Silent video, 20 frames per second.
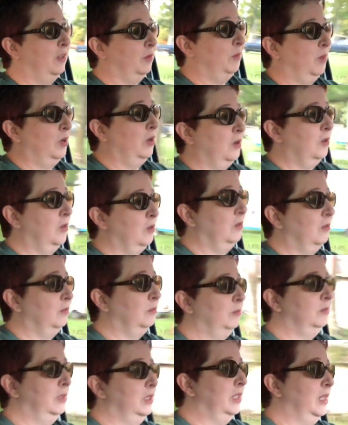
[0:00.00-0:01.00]
come
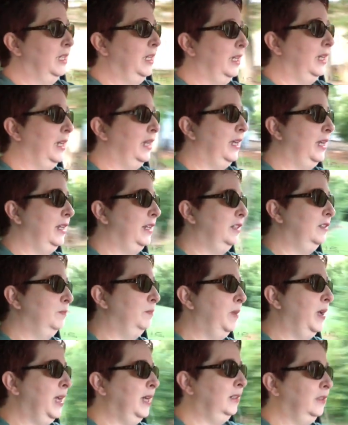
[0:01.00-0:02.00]
home and it's
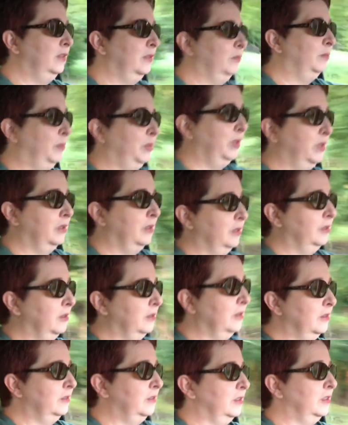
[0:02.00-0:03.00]
back to
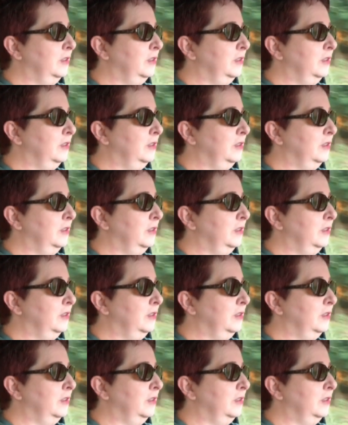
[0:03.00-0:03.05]
bills,